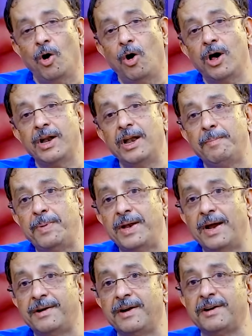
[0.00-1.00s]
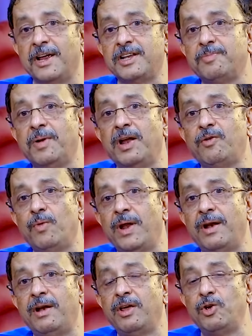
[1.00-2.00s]
Or in a pediatric transplant,
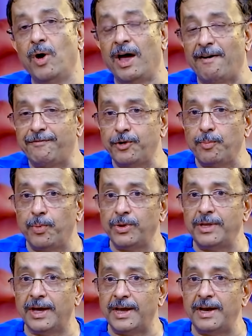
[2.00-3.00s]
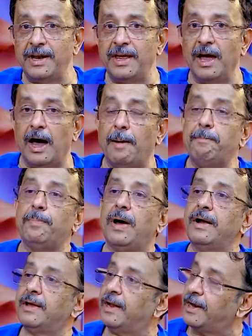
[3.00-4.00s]
when you have to put the kidney up
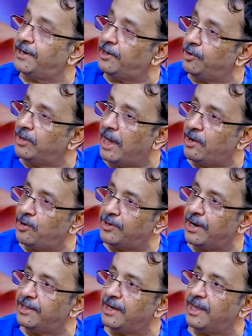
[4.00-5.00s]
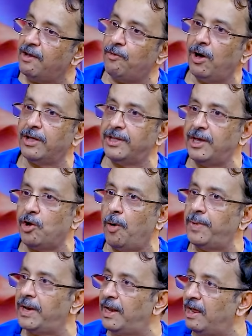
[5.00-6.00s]
and connect it to the aorta, the cava, the
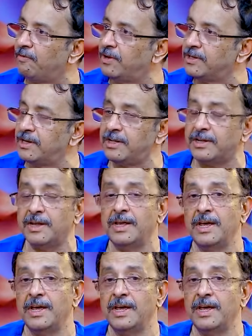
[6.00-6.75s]
common iliac vessels.